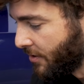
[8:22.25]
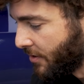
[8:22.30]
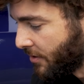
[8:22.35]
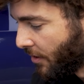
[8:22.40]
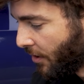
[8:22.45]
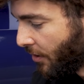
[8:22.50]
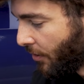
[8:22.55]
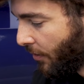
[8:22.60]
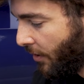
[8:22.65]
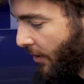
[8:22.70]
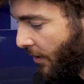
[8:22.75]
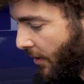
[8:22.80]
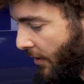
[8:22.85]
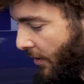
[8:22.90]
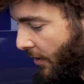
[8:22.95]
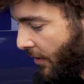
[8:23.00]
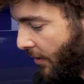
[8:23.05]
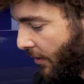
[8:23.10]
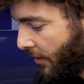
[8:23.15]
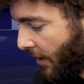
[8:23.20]
So
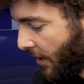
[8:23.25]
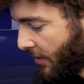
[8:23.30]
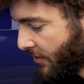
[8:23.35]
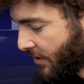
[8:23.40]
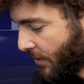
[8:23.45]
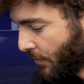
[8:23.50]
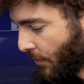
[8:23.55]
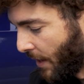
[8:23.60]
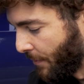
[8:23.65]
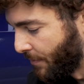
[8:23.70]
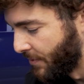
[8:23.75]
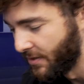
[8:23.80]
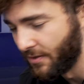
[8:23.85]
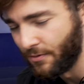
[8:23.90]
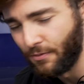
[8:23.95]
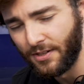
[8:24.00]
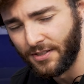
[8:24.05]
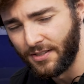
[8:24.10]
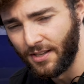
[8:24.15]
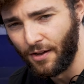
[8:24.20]
yeah, see what happens
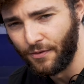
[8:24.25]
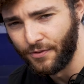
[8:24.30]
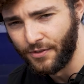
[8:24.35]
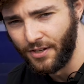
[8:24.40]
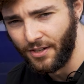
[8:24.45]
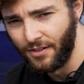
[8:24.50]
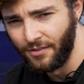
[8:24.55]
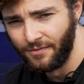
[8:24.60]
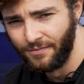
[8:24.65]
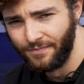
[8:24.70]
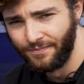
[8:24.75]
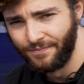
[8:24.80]
the rest of the afternoon.